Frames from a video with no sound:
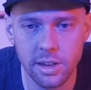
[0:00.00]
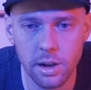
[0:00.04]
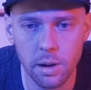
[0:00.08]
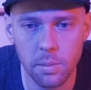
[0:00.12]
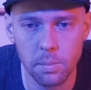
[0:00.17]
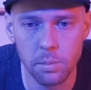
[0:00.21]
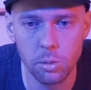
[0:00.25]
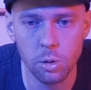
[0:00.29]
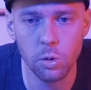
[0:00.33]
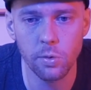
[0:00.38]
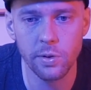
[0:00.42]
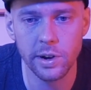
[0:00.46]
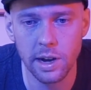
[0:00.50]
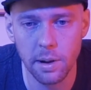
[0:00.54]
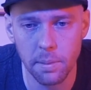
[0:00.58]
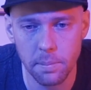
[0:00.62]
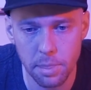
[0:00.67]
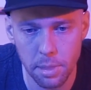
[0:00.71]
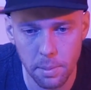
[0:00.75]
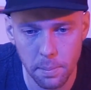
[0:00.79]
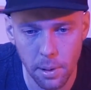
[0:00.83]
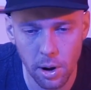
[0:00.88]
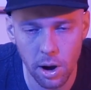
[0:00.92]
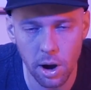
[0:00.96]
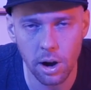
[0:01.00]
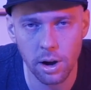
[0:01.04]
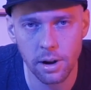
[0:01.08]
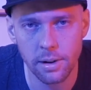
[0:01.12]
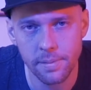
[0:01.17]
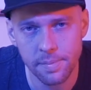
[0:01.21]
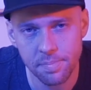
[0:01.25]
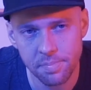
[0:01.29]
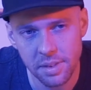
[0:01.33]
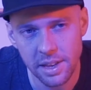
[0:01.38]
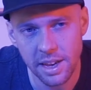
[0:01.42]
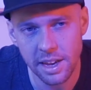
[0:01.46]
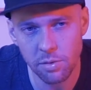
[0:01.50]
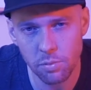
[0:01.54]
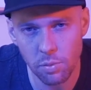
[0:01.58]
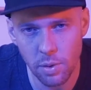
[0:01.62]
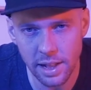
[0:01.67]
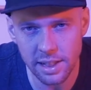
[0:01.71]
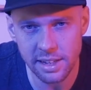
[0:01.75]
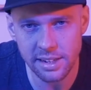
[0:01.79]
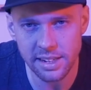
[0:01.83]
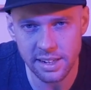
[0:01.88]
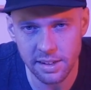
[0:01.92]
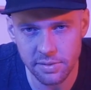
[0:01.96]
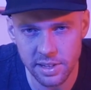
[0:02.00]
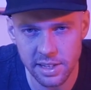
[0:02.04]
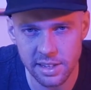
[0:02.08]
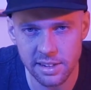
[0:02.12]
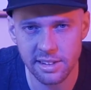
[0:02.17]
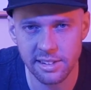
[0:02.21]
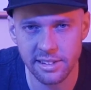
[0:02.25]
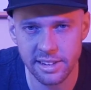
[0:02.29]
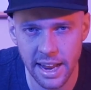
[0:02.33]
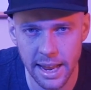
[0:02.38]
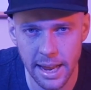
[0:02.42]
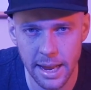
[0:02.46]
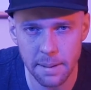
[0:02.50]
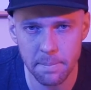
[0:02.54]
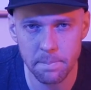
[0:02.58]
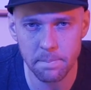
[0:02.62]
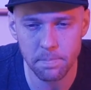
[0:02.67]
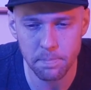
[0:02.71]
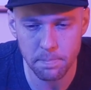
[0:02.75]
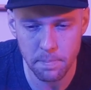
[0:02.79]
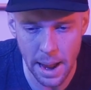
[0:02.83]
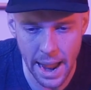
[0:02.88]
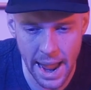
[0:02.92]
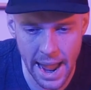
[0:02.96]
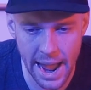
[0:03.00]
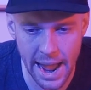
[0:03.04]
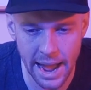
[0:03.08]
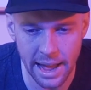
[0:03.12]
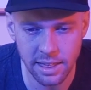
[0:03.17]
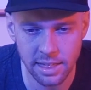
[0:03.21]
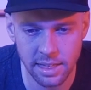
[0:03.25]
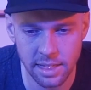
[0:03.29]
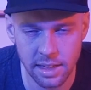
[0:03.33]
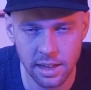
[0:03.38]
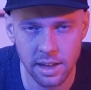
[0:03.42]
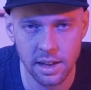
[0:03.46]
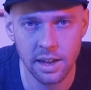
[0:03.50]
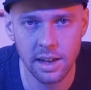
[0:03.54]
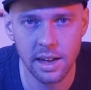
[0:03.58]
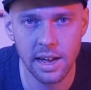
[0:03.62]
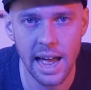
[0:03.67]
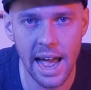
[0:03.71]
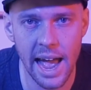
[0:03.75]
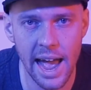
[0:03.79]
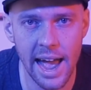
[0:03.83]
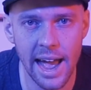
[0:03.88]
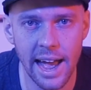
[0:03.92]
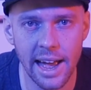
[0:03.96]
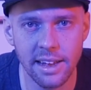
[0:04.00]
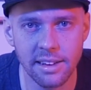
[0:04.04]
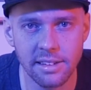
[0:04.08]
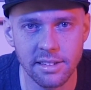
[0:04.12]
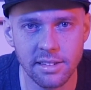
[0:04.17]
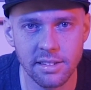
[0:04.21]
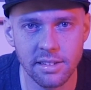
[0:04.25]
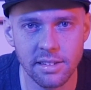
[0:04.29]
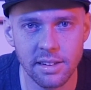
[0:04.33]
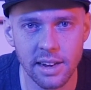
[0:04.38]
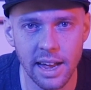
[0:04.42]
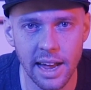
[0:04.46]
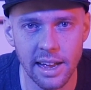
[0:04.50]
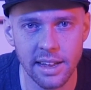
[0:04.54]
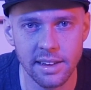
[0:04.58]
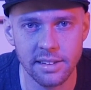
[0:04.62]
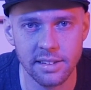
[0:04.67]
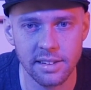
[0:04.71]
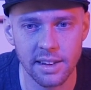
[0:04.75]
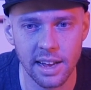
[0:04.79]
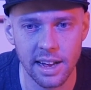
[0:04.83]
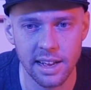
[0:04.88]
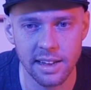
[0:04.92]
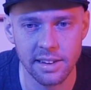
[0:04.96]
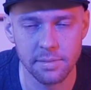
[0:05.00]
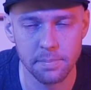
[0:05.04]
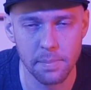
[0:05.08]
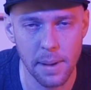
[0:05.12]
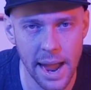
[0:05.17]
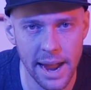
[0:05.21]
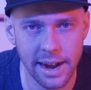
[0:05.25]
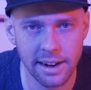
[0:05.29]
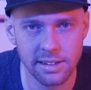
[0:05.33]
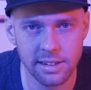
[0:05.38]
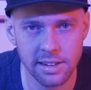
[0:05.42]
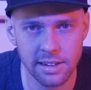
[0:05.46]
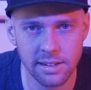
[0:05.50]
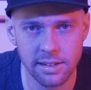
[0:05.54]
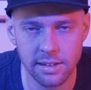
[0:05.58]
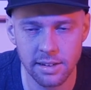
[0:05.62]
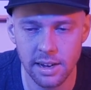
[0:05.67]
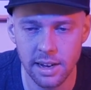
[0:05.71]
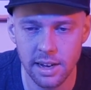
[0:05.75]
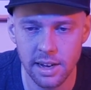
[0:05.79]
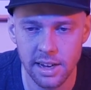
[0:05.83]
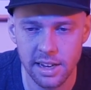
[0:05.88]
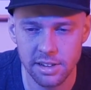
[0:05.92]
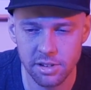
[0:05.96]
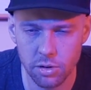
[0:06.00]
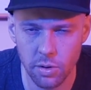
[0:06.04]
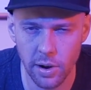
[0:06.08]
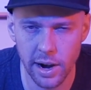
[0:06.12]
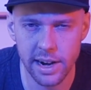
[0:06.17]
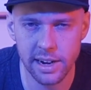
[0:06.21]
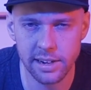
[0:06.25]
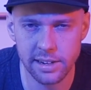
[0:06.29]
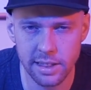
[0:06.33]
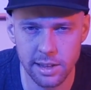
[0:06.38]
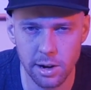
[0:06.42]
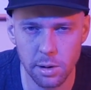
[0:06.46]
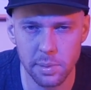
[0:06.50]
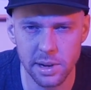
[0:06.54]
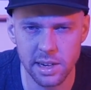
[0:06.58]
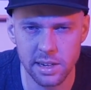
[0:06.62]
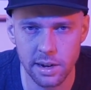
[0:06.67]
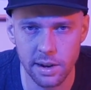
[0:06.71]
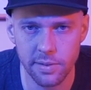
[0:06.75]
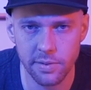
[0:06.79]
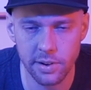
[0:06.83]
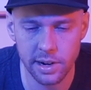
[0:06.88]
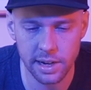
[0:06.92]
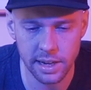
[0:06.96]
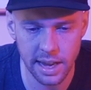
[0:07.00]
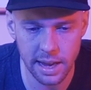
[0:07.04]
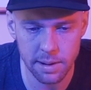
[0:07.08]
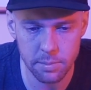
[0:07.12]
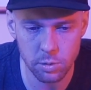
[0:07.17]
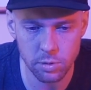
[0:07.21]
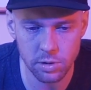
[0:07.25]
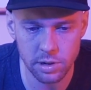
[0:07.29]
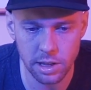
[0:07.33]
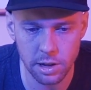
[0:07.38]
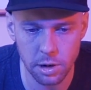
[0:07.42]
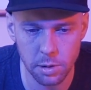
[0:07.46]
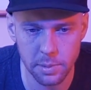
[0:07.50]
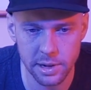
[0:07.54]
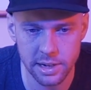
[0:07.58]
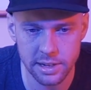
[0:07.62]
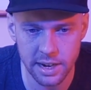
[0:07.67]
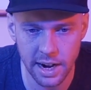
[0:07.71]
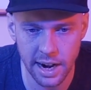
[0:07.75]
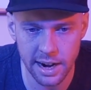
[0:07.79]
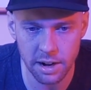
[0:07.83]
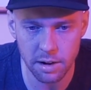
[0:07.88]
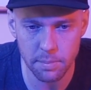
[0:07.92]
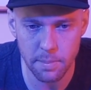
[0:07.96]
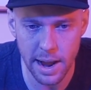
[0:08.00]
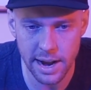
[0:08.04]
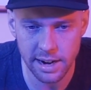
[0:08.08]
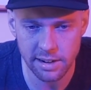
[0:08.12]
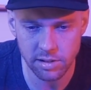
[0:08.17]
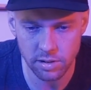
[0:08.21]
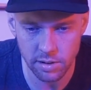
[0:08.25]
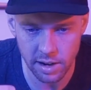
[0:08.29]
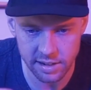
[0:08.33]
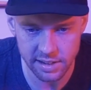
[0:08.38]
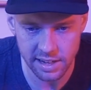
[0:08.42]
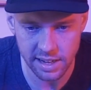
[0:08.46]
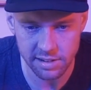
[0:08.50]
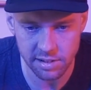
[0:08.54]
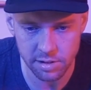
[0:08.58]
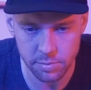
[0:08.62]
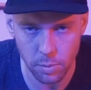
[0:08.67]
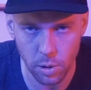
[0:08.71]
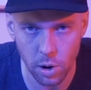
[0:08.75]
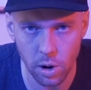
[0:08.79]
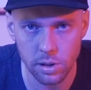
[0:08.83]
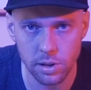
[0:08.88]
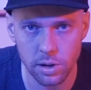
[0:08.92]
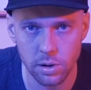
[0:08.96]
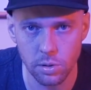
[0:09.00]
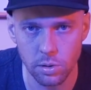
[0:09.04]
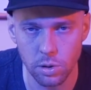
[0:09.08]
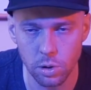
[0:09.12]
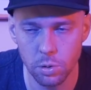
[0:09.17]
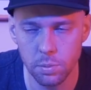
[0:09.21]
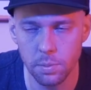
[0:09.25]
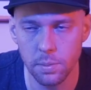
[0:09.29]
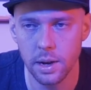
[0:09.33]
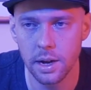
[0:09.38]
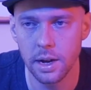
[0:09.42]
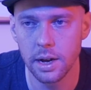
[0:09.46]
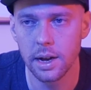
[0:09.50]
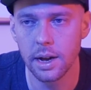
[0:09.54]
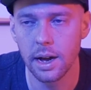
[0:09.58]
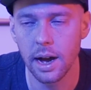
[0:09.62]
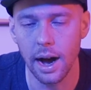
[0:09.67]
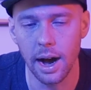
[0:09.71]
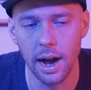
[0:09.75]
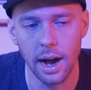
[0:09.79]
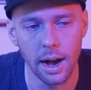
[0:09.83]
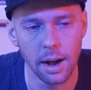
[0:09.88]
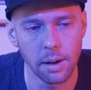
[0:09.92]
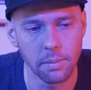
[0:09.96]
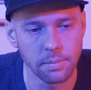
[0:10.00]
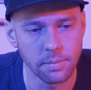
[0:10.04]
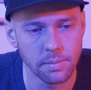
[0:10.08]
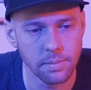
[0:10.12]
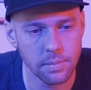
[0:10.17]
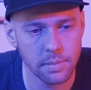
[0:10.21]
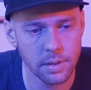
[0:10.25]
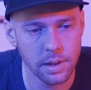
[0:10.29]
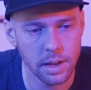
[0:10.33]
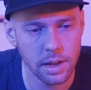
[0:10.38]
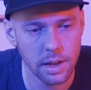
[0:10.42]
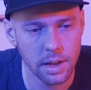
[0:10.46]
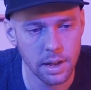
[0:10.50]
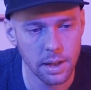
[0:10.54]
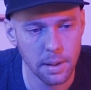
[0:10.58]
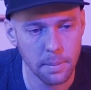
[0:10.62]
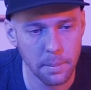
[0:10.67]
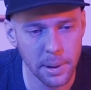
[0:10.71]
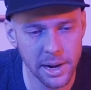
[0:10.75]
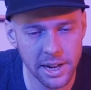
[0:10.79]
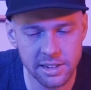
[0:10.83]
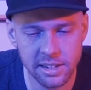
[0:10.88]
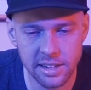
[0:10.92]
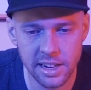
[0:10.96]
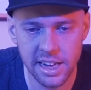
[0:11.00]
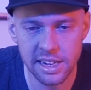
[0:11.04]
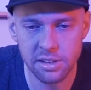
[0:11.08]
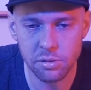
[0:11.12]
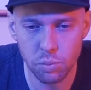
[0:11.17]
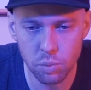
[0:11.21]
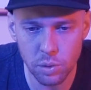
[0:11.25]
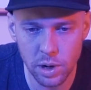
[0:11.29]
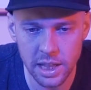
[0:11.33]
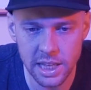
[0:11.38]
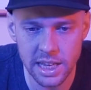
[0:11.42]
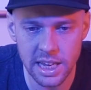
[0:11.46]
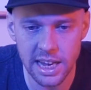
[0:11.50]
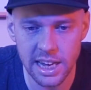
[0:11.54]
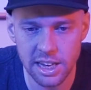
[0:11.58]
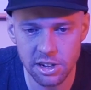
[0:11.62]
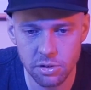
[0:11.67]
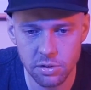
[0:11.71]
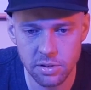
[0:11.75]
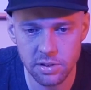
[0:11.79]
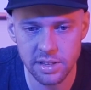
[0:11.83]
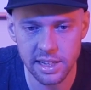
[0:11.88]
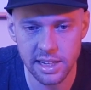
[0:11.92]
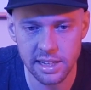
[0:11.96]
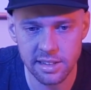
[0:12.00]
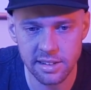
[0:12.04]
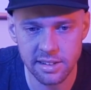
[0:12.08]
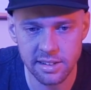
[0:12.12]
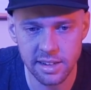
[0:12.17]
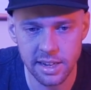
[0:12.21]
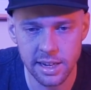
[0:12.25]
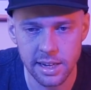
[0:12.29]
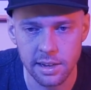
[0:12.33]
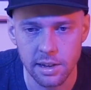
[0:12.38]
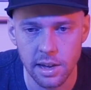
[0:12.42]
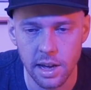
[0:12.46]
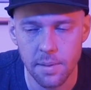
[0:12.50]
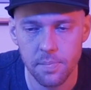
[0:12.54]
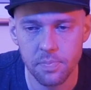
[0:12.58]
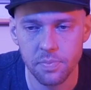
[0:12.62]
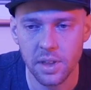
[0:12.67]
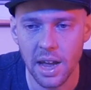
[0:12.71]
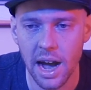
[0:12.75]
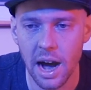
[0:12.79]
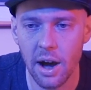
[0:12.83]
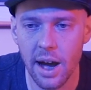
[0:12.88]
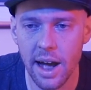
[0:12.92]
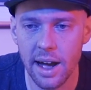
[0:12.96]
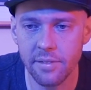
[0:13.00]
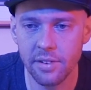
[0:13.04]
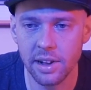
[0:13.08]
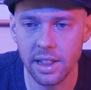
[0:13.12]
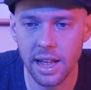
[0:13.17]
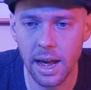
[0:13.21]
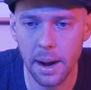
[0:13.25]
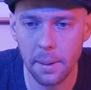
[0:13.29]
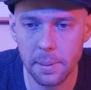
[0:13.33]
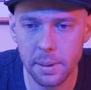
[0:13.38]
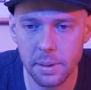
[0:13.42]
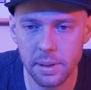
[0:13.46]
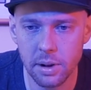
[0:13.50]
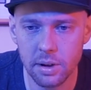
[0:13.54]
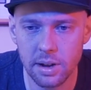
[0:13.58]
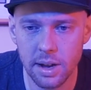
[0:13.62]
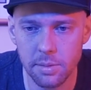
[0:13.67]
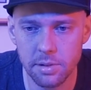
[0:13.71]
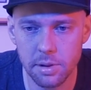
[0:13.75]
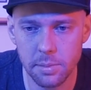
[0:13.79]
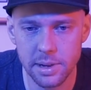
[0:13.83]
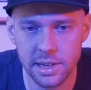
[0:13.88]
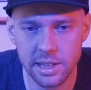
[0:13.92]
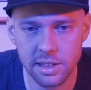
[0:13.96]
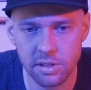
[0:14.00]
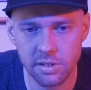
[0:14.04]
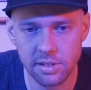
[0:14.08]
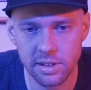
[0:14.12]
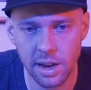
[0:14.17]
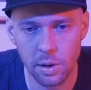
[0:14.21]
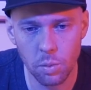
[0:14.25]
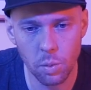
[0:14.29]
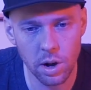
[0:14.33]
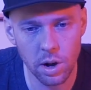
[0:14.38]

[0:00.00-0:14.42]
still moving the ball in relatively the same path as Max is. It's granted it's a little bit different. Gabe moves a little bit tighter. Max still has that small little loop. But it's really interesting to see. I'll have a lot of people that'll come to me and they'll say,